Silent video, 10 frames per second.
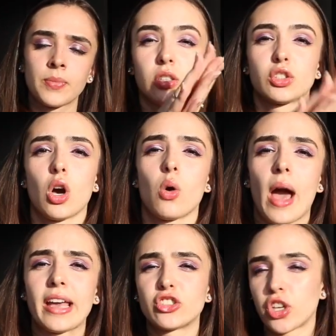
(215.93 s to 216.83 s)
So
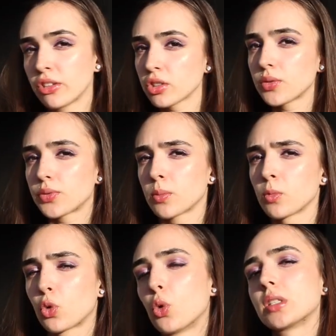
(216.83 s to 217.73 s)
I changed it
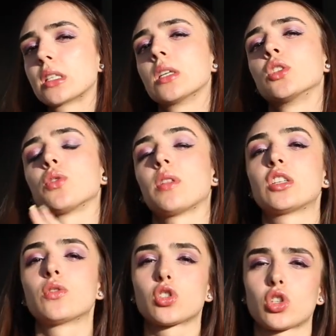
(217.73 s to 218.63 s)
from Kursk to
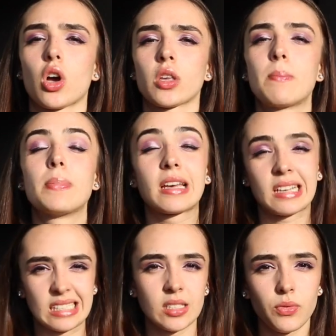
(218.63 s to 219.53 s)
Vladivostok
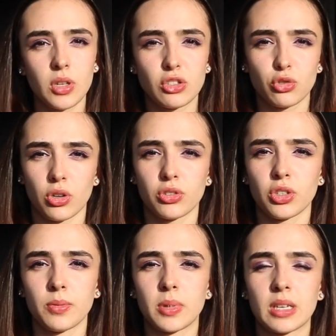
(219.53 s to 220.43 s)
because of the
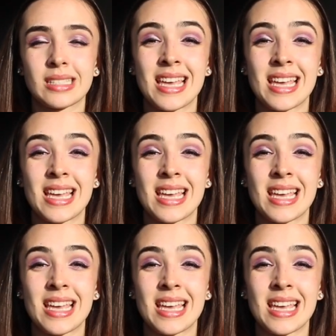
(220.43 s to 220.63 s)
structure, because